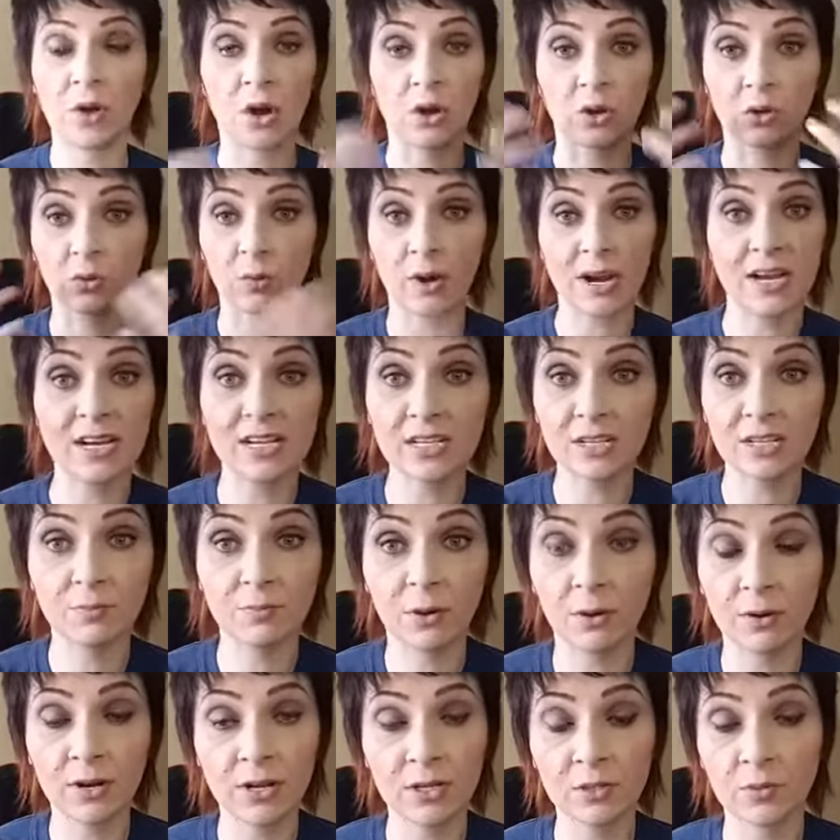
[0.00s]
a great
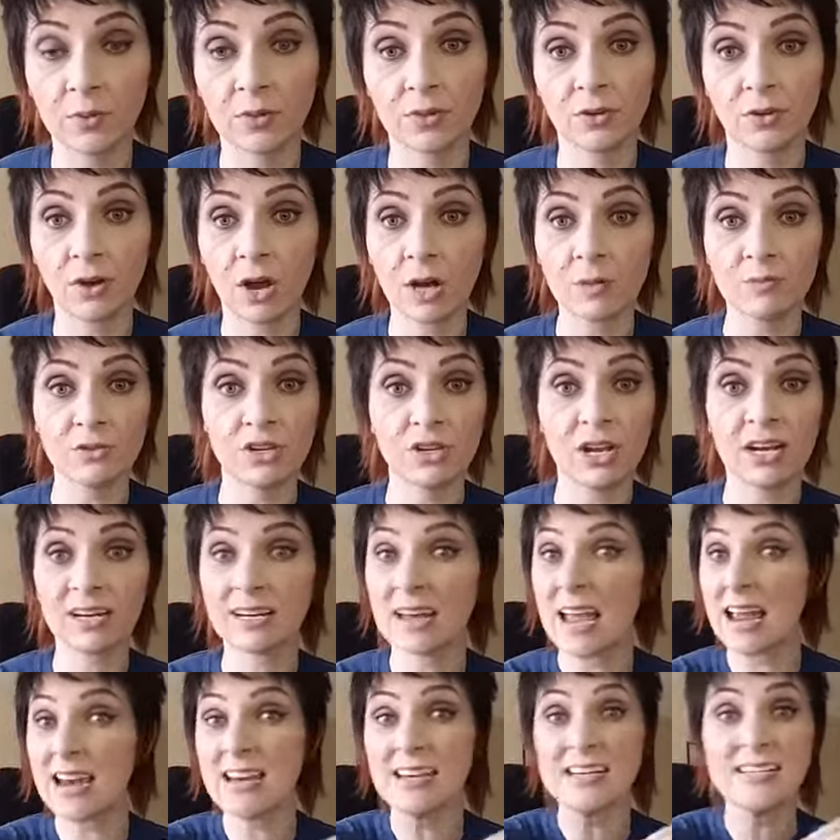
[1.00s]
experience with an
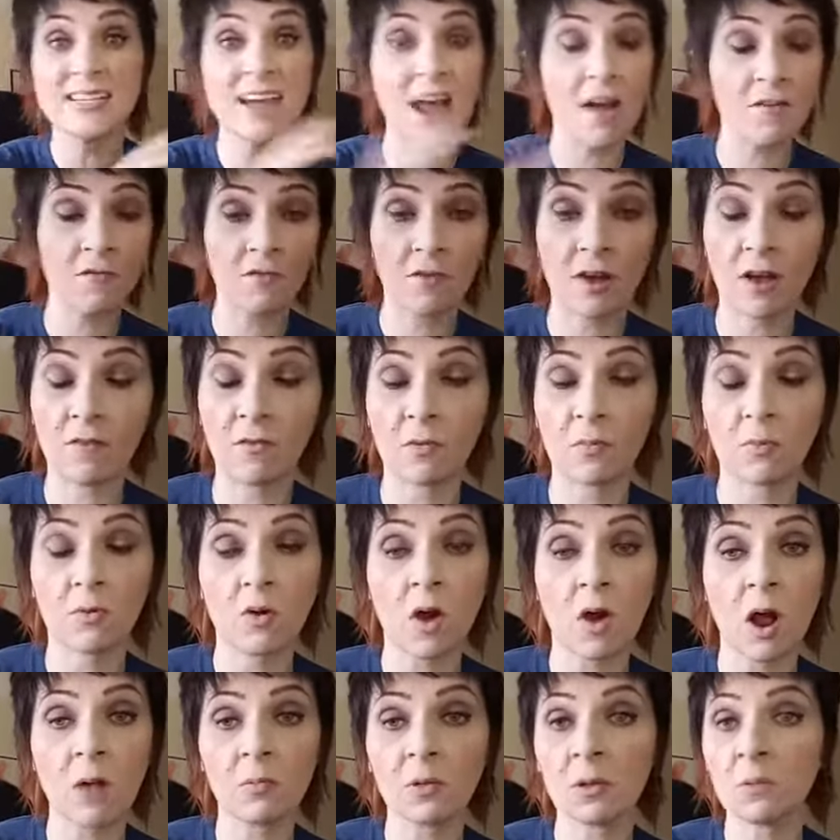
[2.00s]
object, never have a
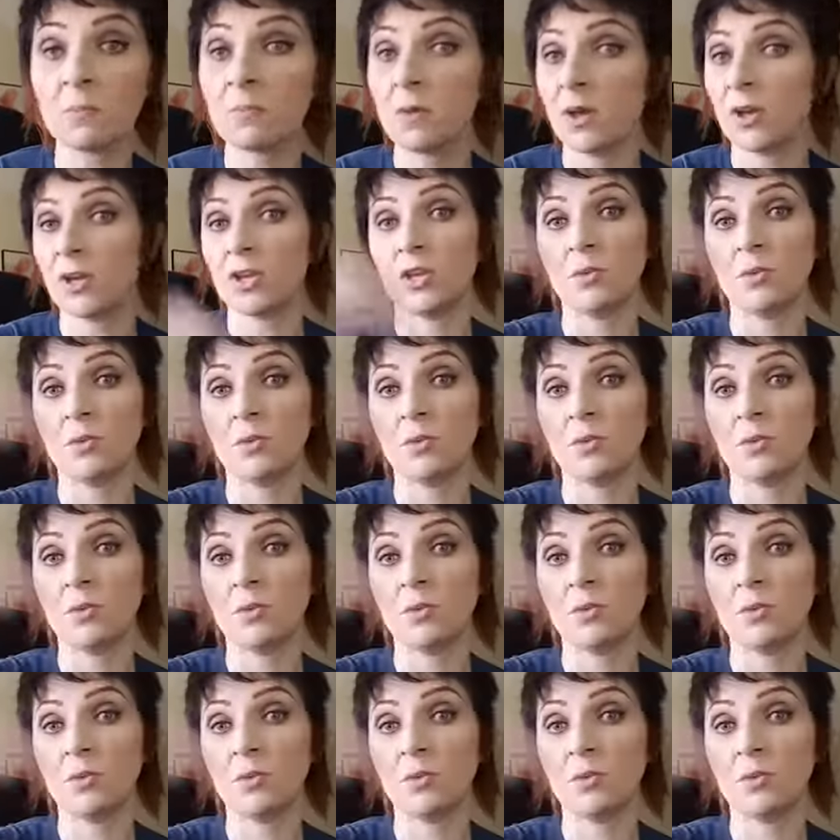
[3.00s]
problem.